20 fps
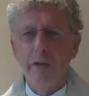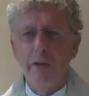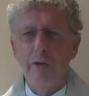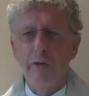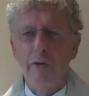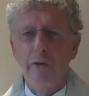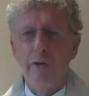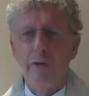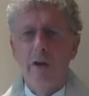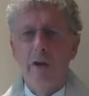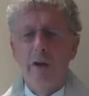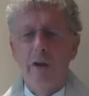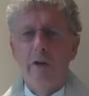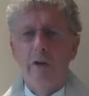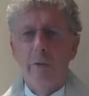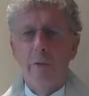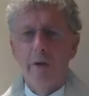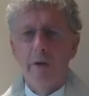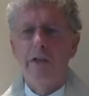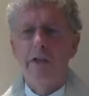you
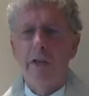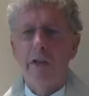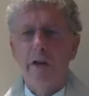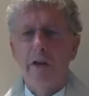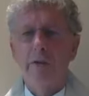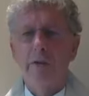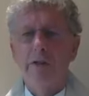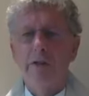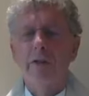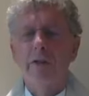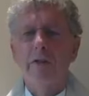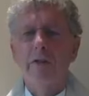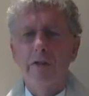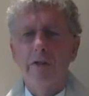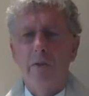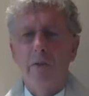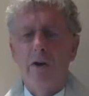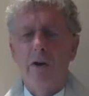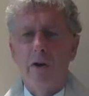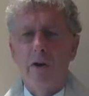reach out
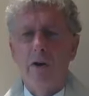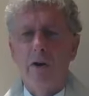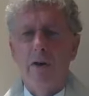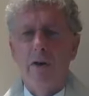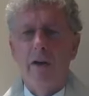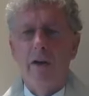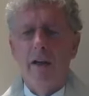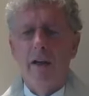to all